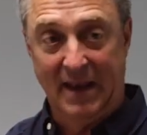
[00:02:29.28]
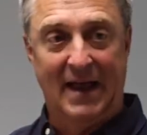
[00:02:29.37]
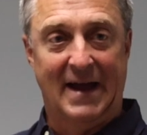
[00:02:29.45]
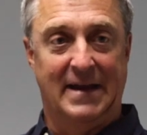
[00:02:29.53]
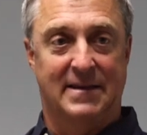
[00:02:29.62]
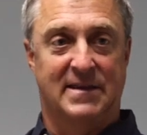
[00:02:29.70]

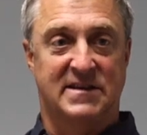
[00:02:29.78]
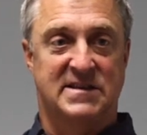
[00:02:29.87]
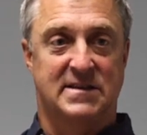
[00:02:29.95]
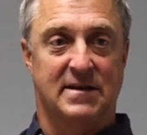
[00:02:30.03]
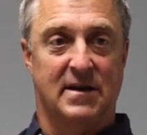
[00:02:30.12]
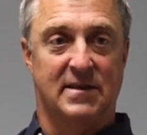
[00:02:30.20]
light.
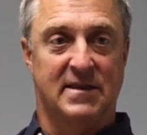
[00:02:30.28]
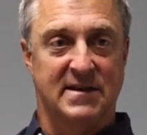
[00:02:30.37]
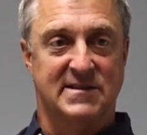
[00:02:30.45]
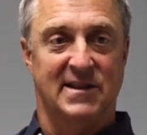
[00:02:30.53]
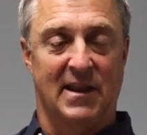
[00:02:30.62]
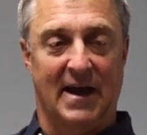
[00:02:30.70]

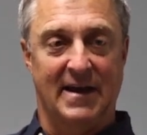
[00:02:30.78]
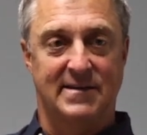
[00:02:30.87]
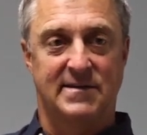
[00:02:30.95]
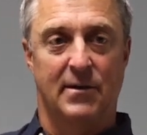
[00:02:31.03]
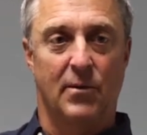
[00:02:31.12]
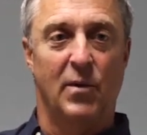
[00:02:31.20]
This
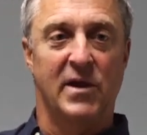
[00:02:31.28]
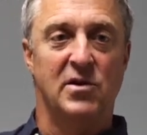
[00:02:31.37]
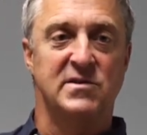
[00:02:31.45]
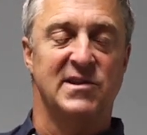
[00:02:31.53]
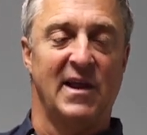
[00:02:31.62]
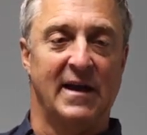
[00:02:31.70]
light, we
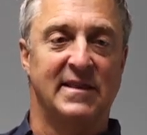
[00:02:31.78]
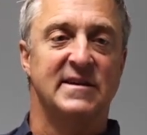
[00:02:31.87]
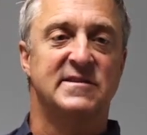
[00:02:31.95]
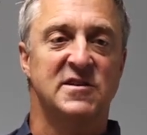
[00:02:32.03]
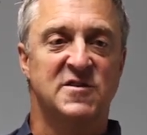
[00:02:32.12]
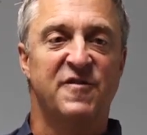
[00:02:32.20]
use light.
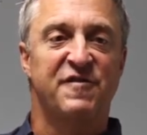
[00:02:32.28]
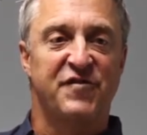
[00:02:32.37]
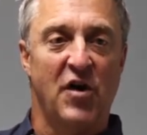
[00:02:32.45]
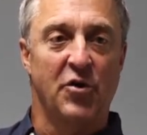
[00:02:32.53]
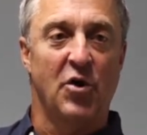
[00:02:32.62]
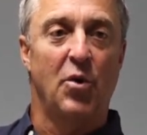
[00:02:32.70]
This is
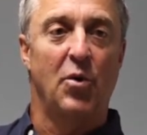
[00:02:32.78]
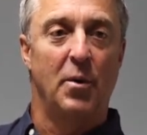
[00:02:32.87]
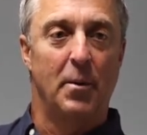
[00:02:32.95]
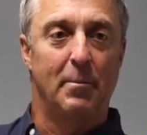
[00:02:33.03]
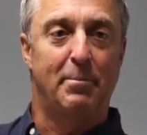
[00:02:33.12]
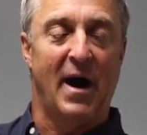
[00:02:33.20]

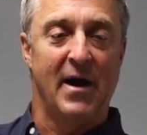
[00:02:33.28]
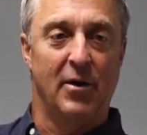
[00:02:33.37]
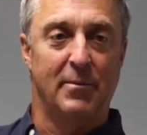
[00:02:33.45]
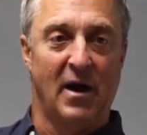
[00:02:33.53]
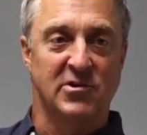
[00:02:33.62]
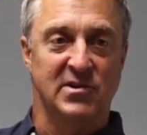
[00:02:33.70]

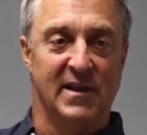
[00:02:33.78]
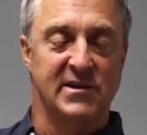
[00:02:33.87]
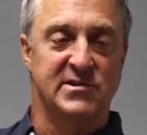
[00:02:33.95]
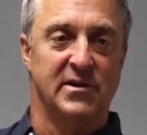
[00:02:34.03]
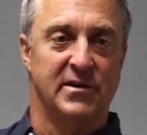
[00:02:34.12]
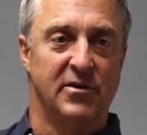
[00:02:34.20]

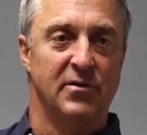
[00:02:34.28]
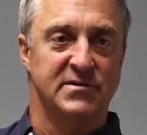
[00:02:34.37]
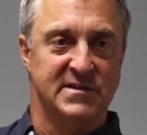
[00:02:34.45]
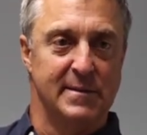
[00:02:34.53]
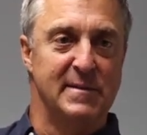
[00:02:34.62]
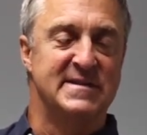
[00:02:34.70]
photobiomodulation. You'll
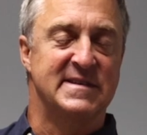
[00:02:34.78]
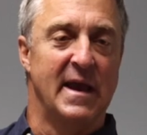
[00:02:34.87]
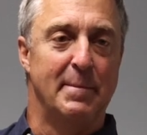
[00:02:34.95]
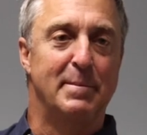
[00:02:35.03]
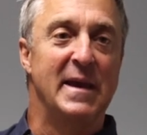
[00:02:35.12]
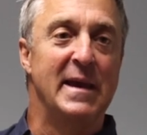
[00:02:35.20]
see me
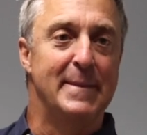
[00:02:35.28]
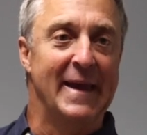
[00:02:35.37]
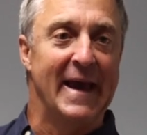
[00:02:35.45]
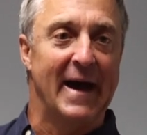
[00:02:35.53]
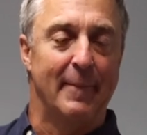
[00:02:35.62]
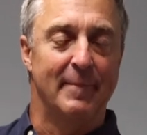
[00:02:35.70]
say
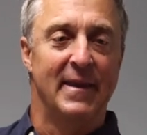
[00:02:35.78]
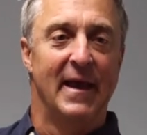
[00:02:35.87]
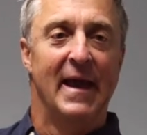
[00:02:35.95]
PBM.